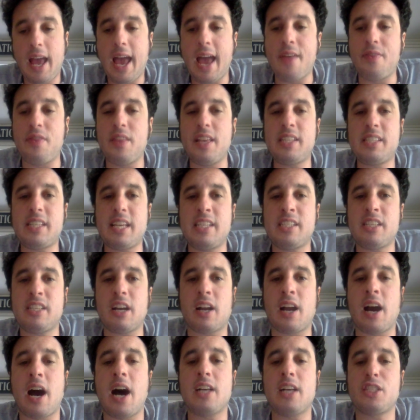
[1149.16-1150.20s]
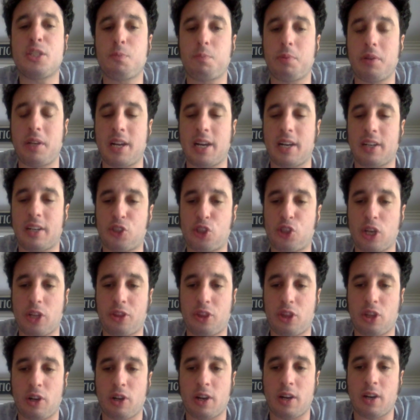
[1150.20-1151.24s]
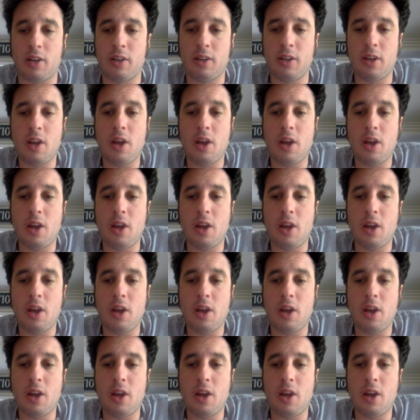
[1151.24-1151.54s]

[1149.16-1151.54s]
And this is a cusp nakshatra,